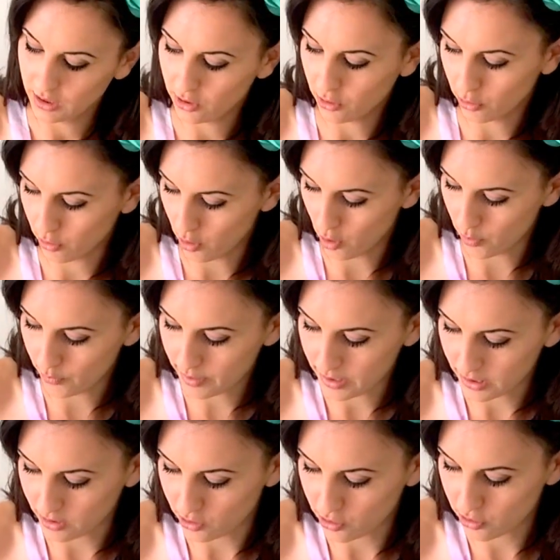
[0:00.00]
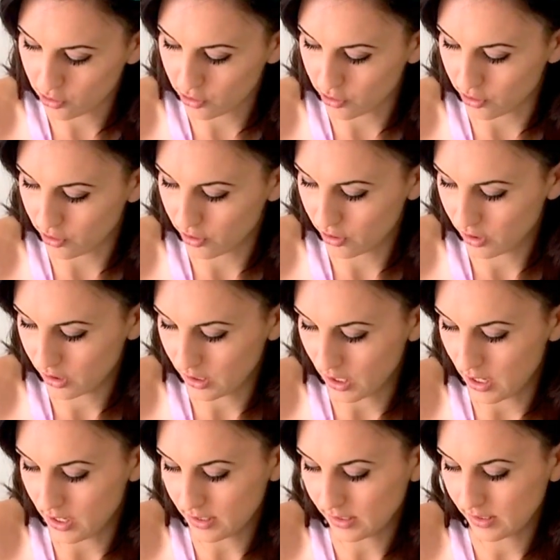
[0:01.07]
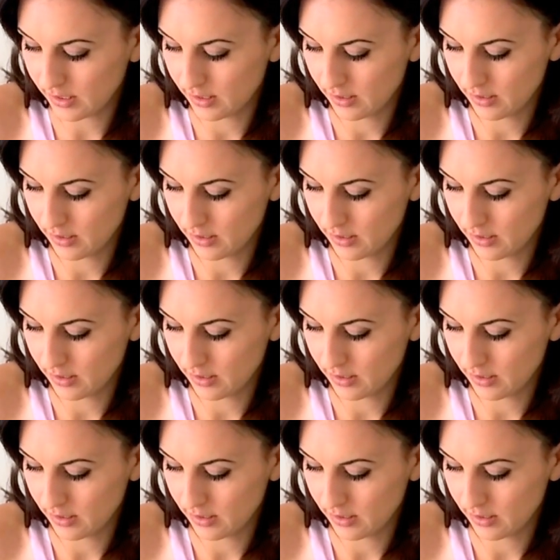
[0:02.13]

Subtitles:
You're going to cut